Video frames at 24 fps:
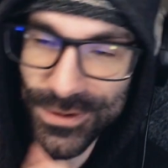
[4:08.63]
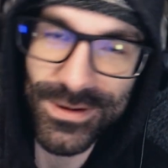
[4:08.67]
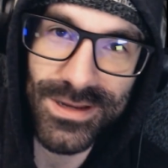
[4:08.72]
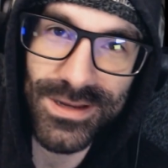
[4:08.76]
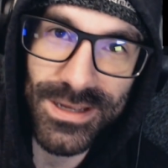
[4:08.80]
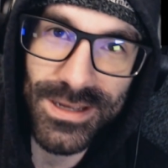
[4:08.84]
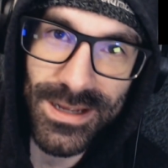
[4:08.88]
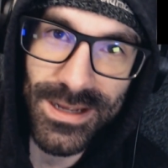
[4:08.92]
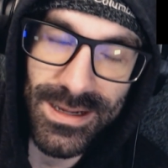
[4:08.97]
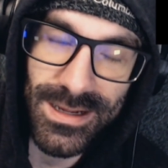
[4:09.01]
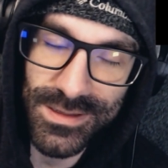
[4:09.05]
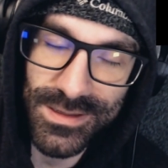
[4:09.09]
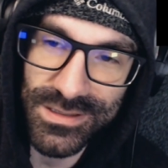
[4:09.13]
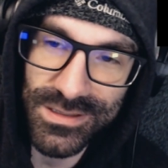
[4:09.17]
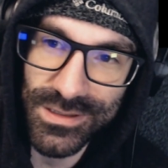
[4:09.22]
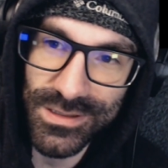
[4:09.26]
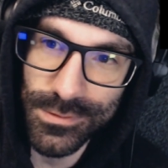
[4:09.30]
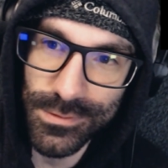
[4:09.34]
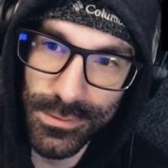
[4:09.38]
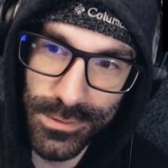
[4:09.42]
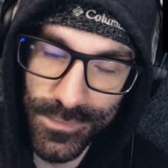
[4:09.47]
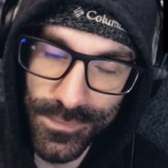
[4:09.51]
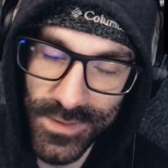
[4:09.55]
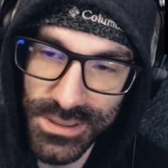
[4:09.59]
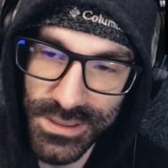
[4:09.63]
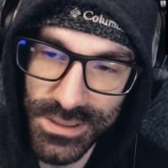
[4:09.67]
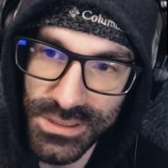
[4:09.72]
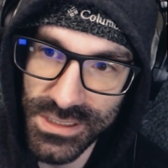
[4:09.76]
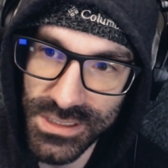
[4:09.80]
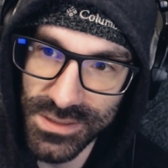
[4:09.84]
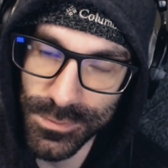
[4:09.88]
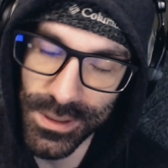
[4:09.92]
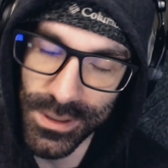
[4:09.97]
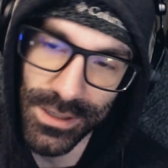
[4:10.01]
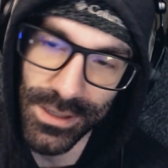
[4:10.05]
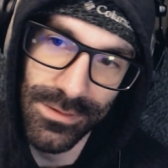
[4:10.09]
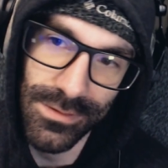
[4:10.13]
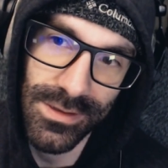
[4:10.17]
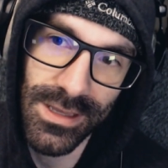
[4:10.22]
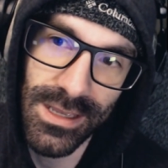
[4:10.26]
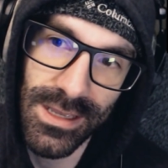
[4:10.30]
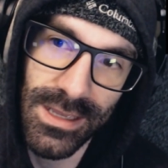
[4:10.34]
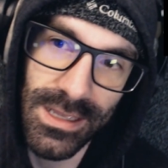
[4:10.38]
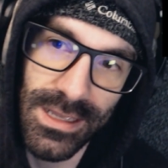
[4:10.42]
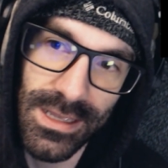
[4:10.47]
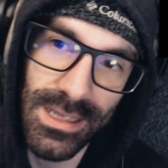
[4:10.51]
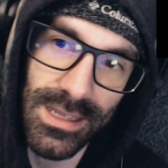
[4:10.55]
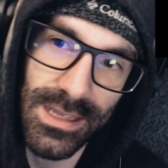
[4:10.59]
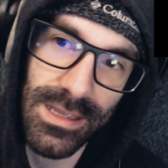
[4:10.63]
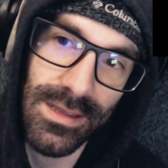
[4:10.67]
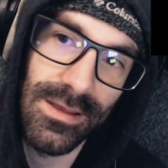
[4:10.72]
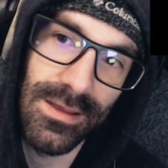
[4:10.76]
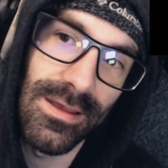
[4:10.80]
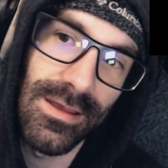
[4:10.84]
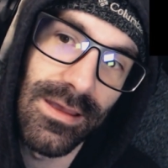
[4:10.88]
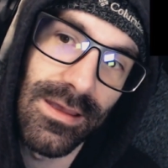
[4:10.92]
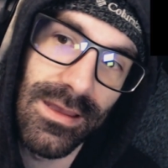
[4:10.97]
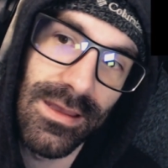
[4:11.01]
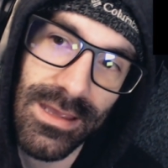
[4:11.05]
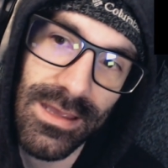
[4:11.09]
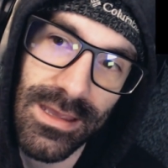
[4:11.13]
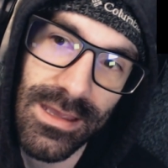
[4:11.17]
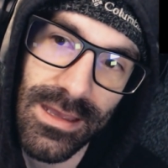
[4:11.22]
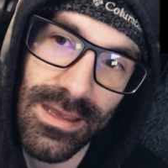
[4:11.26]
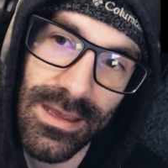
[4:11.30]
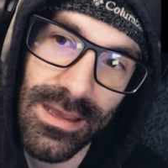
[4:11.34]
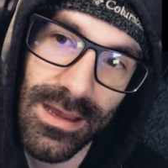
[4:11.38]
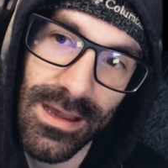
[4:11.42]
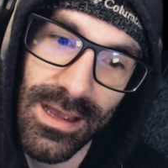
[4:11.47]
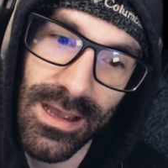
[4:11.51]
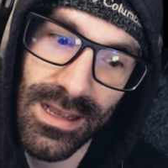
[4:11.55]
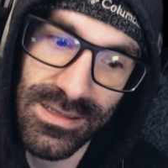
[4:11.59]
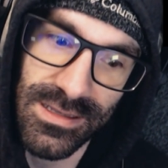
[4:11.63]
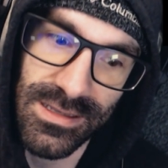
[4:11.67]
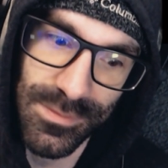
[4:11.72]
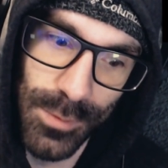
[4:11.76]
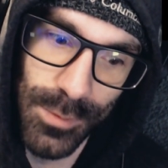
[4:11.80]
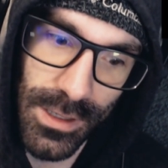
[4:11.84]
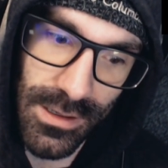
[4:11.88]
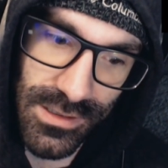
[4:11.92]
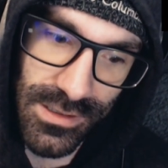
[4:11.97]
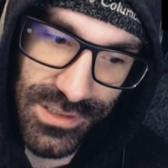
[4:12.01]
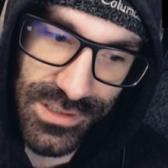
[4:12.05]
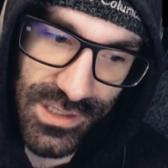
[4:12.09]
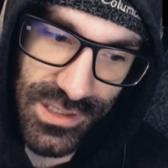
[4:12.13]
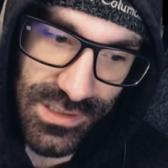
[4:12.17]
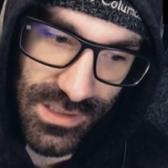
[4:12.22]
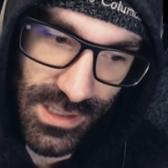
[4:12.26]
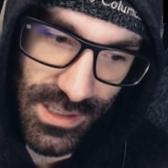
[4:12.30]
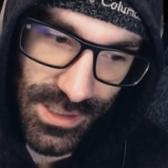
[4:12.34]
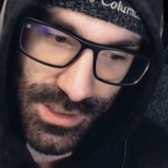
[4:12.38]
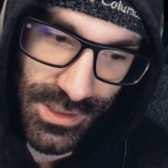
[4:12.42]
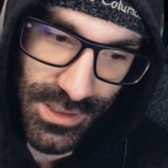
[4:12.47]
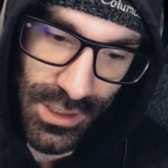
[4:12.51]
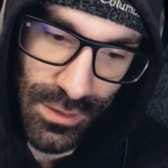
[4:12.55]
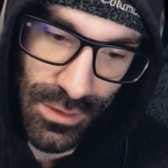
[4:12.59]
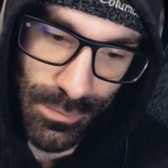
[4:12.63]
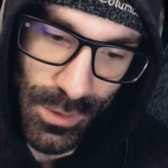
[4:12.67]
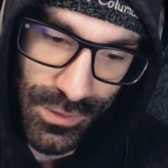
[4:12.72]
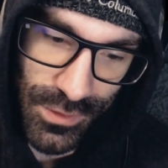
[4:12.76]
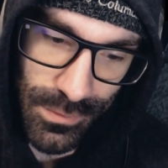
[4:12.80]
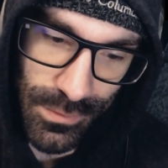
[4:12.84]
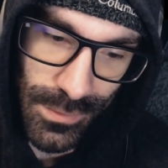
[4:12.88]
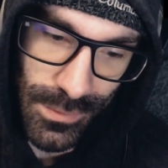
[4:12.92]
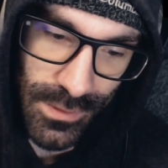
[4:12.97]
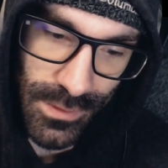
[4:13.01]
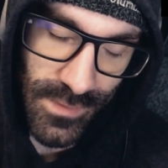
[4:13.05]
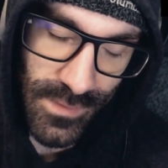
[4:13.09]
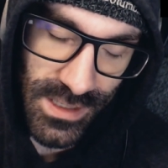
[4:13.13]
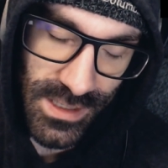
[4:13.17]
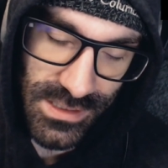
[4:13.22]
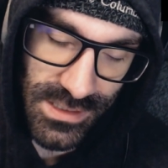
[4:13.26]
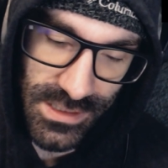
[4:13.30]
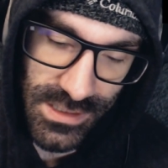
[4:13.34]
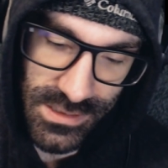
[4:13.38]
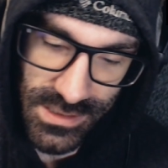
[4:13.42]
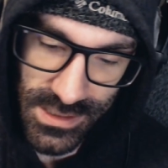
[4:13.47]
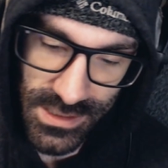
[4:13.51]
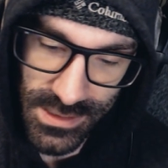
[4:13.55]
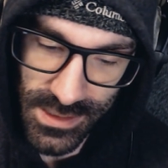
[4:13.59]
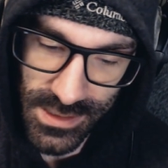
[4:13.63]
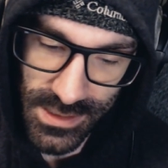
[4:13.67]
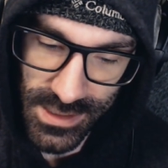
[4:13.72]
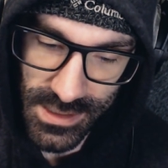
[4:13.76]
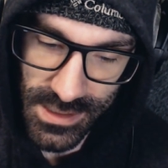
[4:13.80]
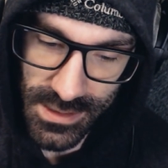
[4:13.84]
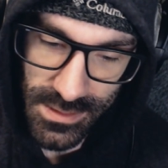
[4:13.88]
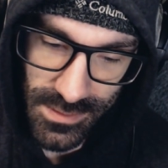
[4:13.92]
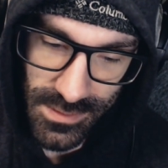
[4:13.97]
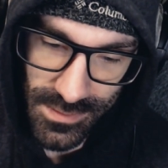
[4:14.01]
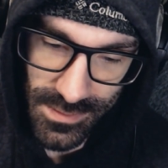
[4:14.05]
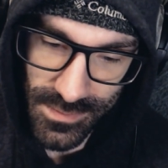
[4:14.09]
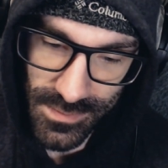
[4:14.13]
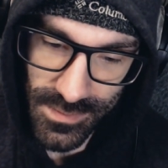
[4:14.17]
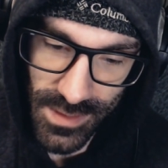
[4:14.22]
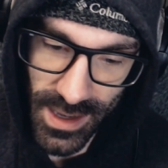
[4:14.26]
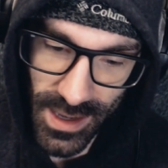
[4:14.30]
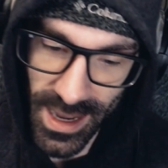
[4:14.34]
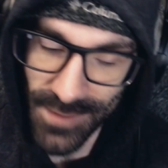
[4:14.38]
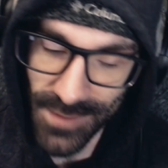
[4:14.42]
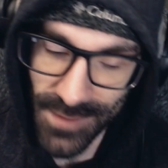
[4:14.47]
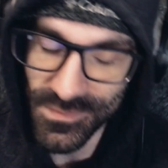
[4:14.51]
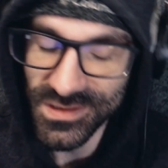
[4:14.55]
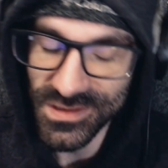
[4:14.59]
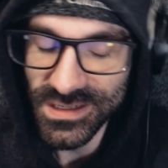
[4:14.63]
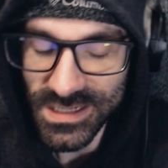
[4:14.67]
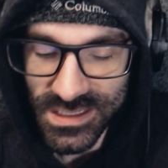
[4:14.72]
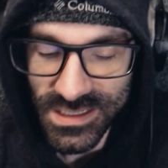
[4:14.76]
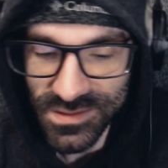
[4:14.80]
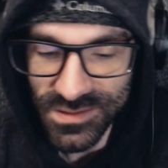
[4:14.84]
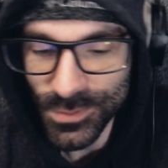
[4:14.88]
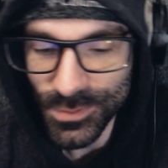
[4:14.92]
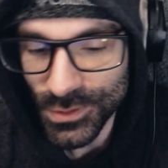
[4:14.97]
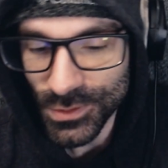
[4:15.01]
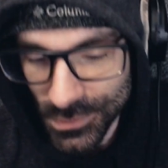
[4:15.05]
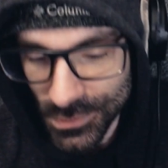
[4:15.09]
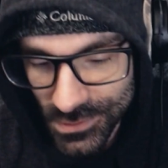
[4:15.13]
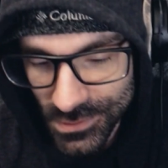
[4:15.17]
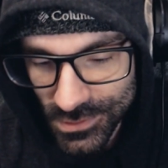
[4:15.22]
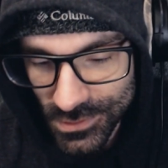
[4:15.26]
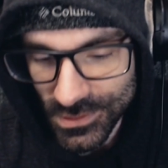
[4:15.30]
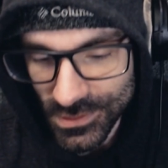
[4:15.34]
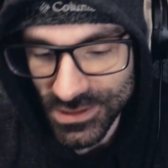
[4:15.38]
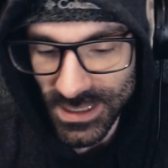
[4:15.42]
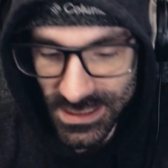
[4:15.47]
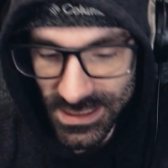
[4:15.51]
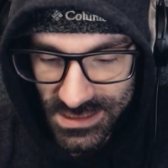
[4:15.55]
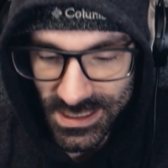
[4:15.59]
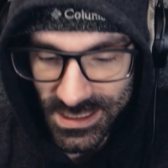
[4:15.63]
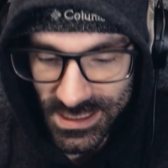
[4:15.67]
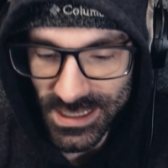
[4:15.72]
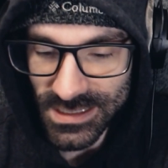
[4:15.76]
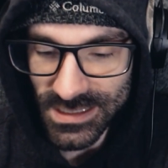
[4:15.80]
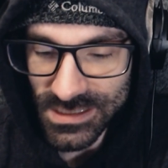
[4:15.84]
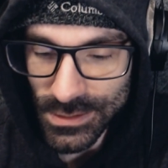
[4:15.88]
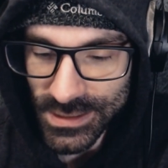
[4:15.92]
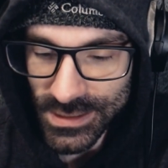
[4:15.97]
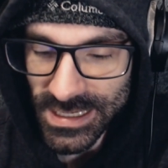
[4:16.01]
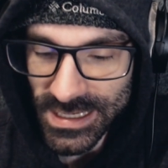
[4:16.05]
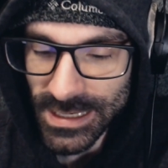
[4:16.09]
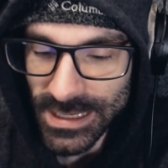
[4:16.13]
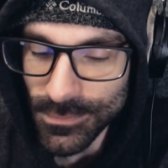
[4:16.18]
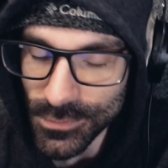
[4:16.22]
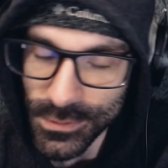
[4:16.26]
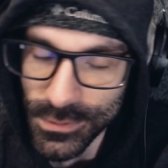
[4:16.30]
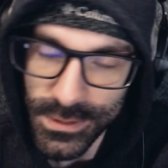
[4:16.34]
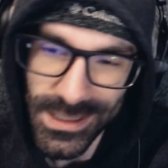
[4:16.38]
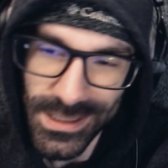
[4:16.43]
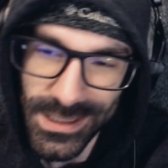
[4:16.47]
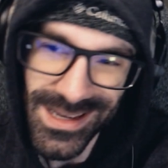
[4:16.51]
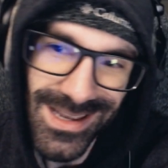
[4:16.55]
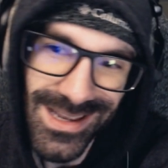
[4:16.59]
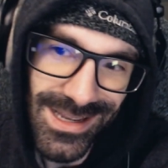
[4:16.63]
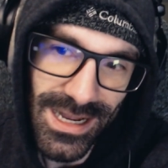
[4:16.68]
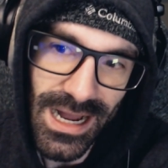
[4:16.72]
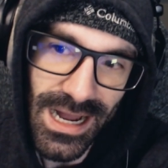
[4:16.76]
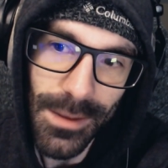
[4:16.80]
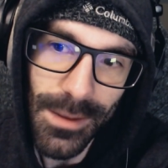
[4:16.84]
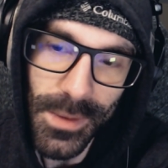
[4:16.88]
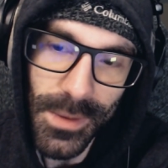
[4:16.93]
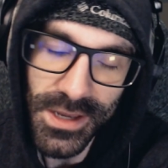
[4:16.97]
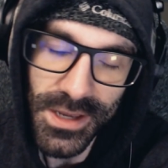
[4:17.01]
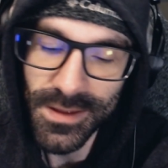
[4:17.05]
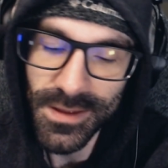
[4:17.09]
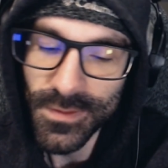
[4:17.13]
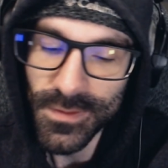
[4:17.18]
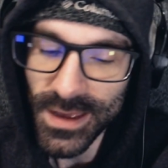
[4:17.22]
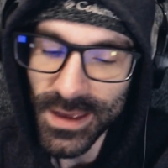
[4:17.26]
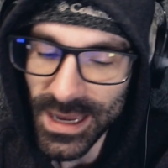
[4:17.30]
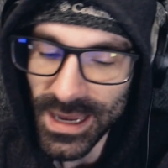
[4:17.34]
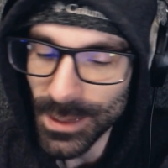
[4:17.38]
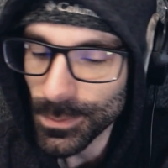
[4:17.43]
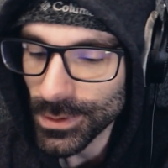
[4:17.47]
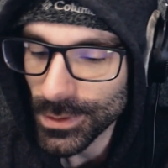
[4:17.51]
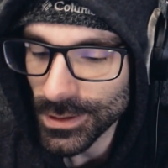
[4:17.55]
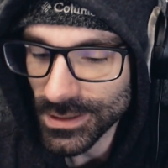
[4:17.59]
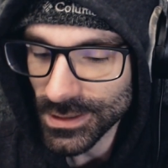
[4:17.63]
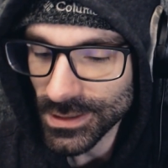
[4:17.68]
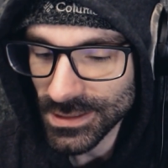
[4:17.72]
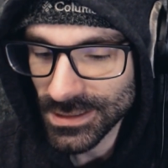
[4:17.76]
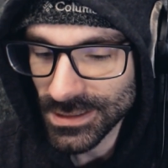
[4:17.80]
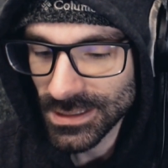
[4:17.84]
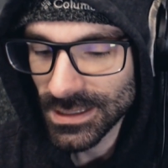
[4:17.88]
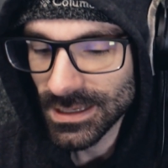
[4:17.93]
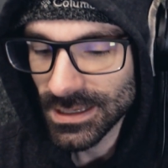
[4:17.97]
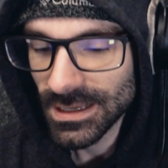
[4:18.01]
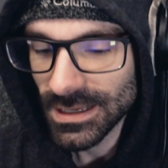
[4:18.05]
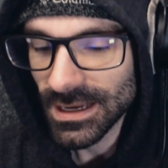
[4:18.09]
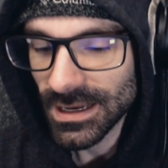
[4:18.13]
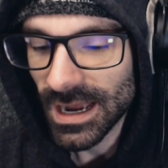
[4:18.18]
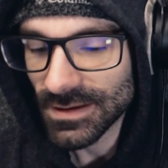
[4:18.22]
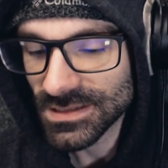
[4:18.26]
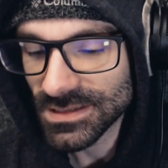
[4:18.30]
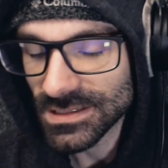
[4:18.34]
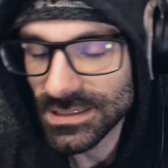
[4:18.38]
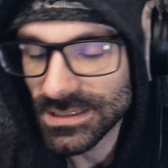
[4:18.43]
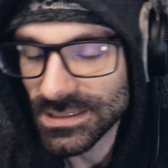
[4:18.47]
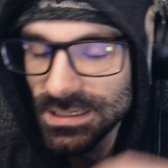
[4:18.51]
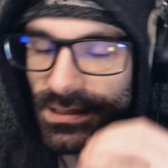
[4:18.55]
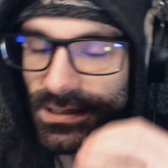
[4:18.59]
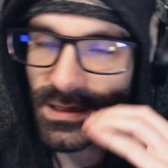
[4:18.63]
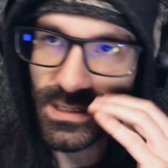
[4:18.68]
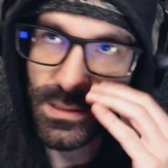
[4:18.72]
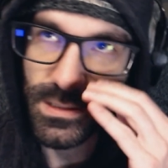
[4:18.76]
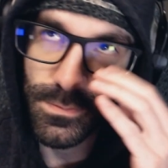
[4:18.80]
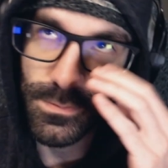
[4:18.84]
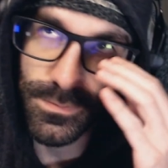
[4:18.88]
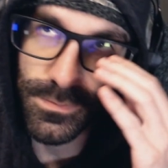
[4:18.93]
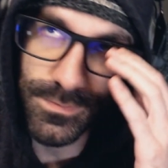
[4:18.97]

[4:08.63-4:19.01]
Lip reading: on the solo device as well as just like multiple devices. And like I haven't seen his producer sets yet, so I can't really comment on that. But I've seen him